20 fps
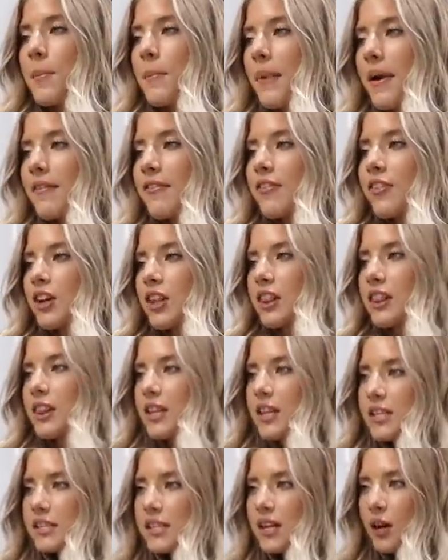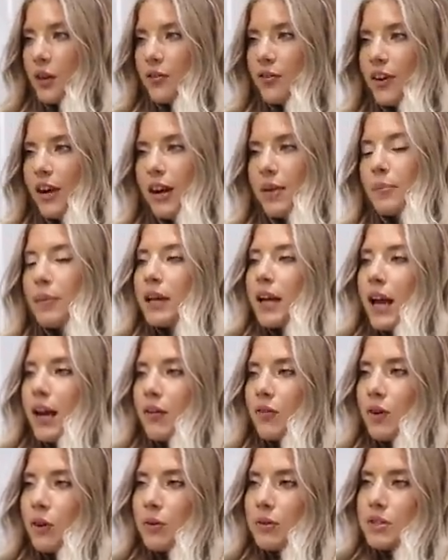But for this outfit, I'm like, I
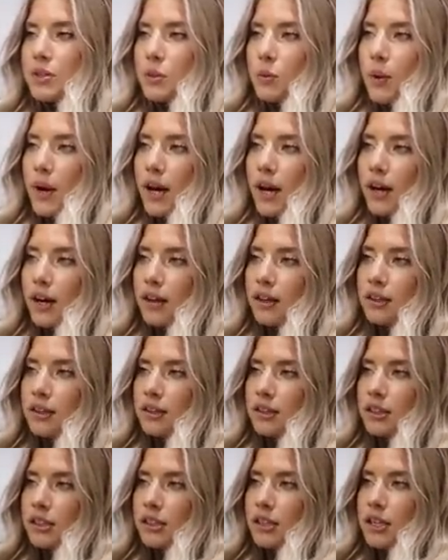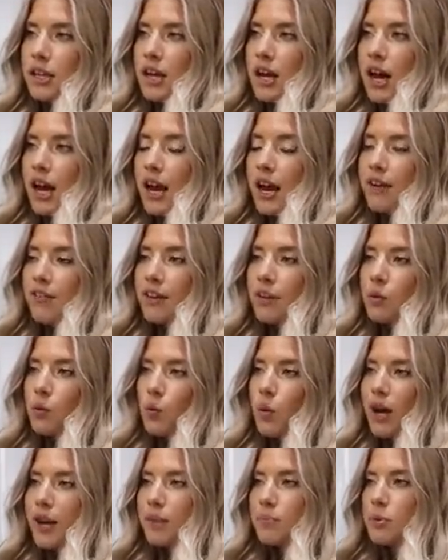don't know what to wear. I have like
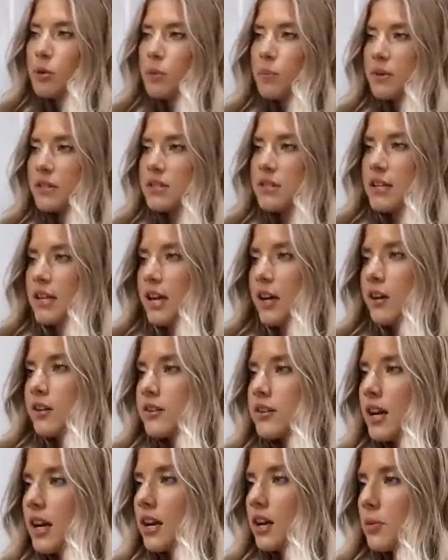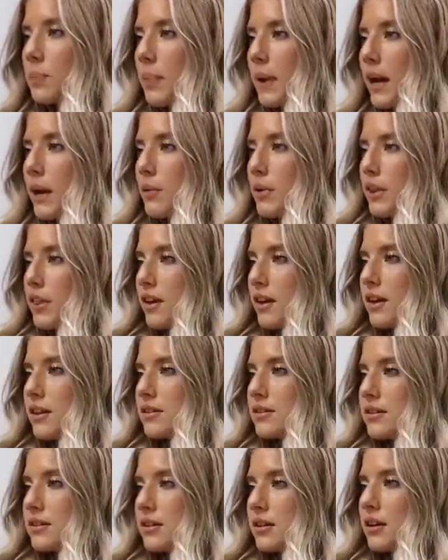white Puma sneakers that I could pair with
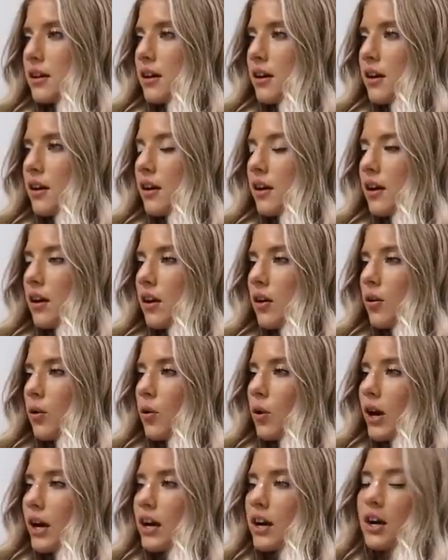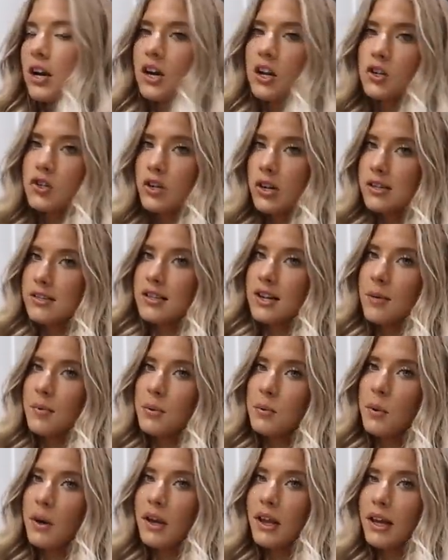this, or I could dress it up
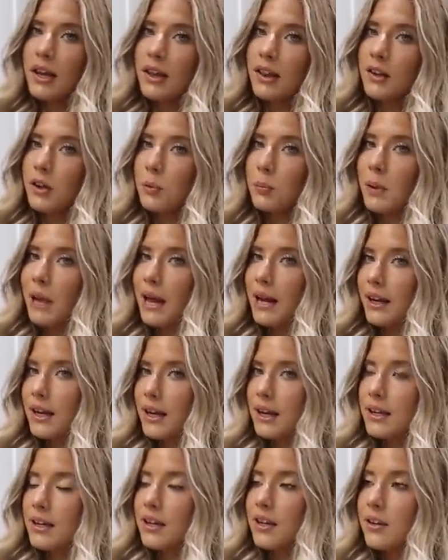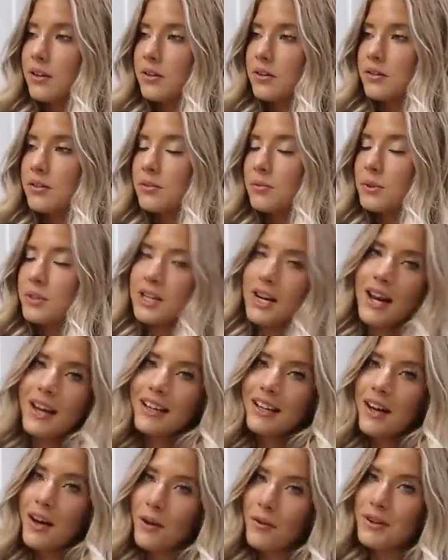and wear like little black kitten heels, which
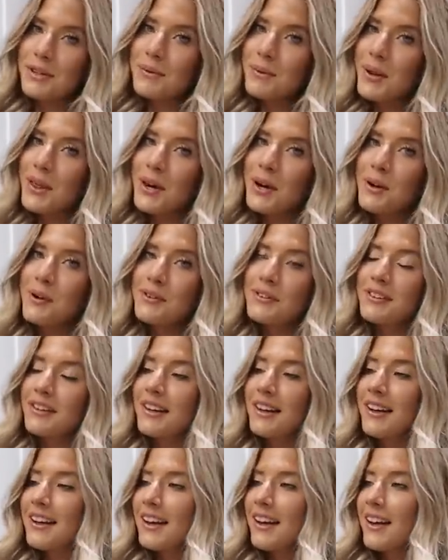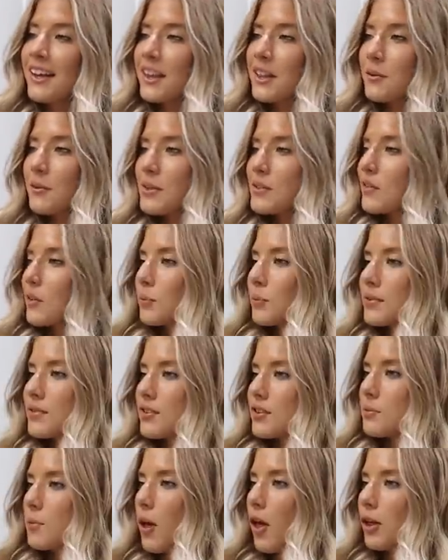I always wear those, the ones from
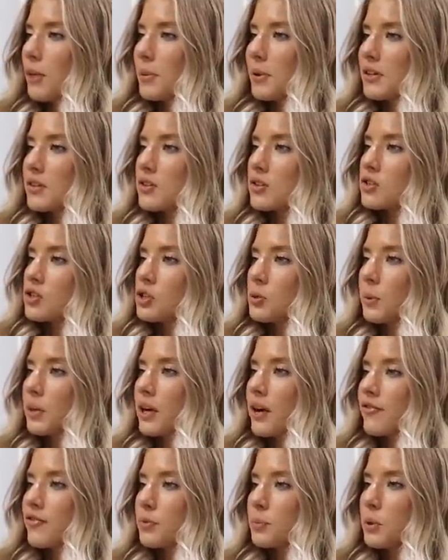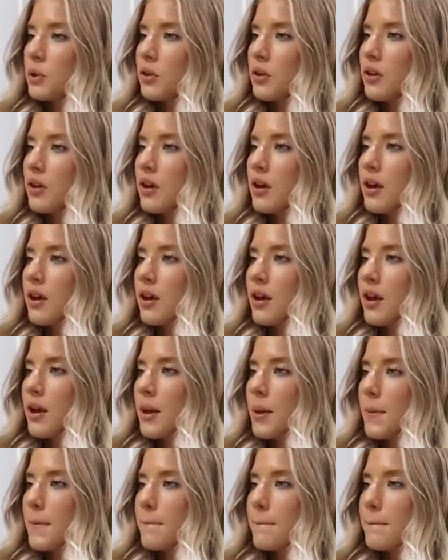Princess Polly, because they're super comfortable,
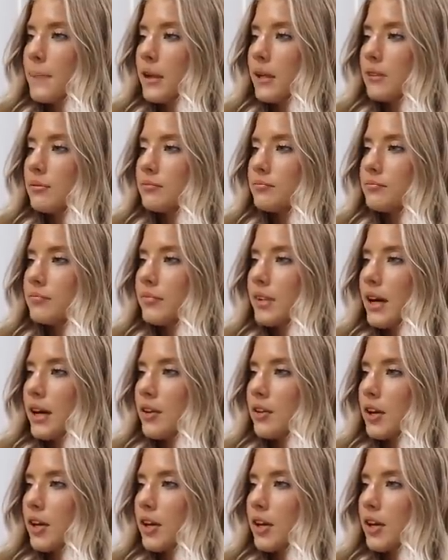but I don't